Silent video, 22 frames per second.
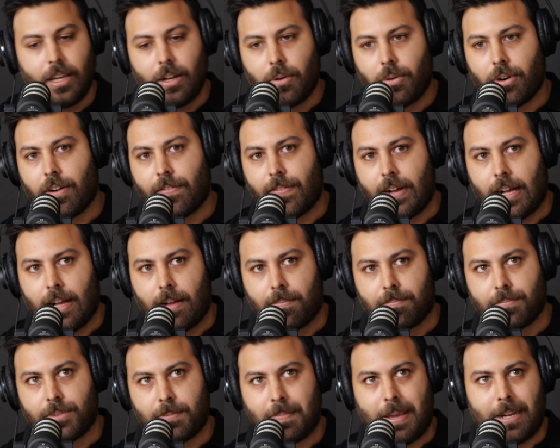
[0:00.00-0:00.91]
where
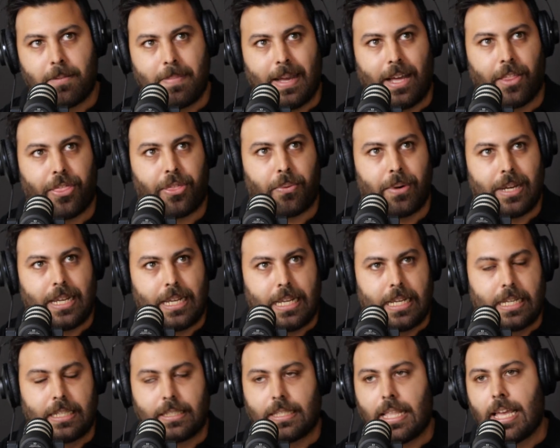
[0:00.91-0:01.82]
I've spent about 3
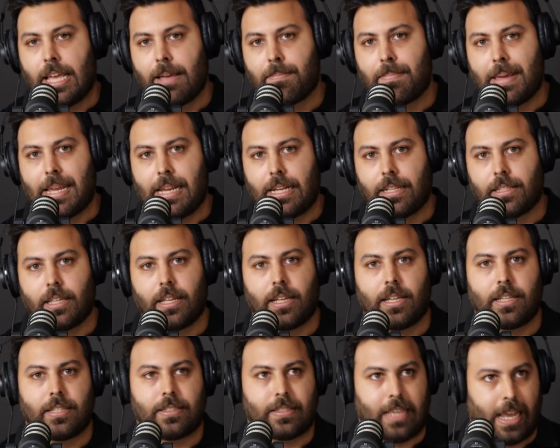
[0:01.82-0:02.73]
years there being
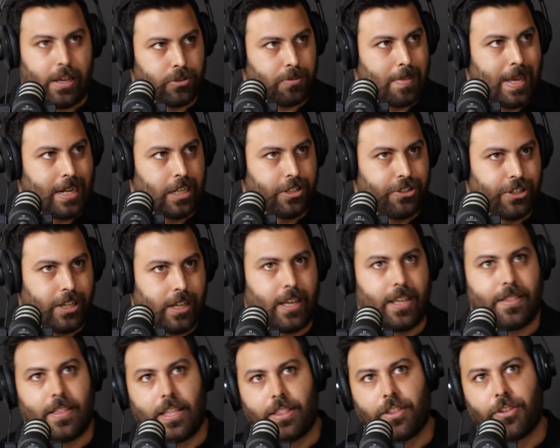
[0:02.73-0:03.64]
the sales manager
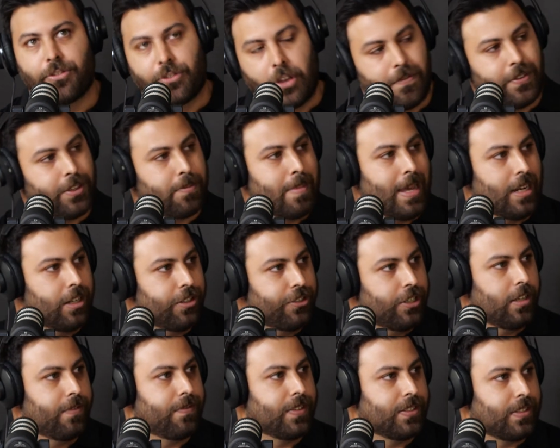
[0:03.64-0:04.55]
and then the service
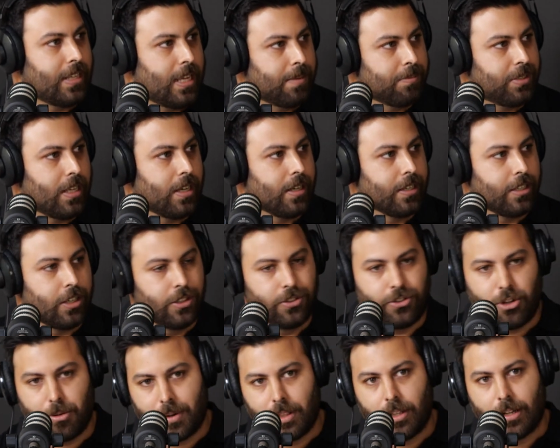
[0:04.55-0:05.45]
manager for Samsung
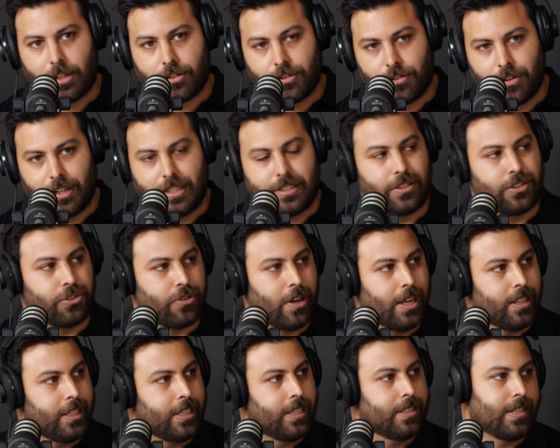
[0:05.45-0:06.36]
Consumer Electronics
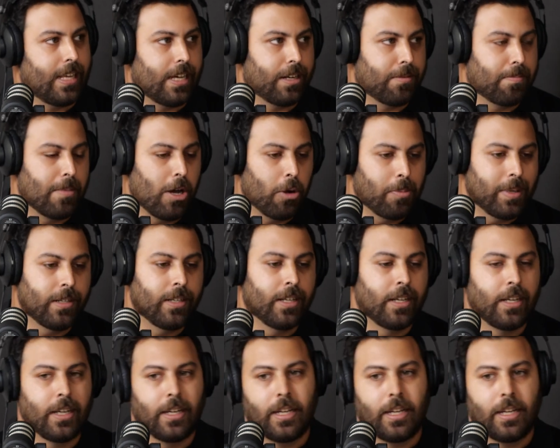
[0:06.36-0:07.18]
Australia down in Melbourne.